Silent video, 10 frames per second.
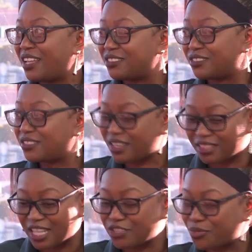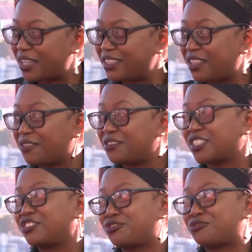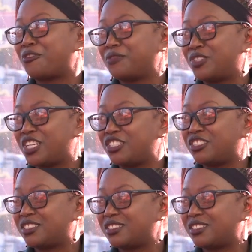And that's why they have such a strong foundation.